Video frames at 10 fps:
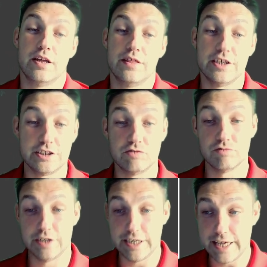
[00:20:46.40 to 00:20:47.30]
This is
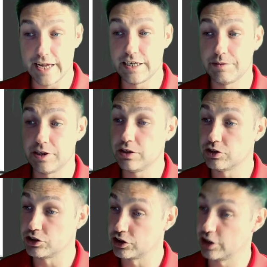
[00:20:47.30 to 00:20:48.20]
really handy when a
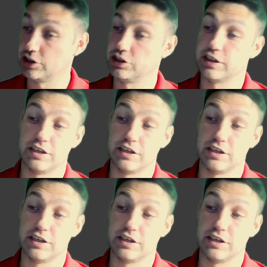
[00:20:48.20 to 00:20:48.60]
user's searching.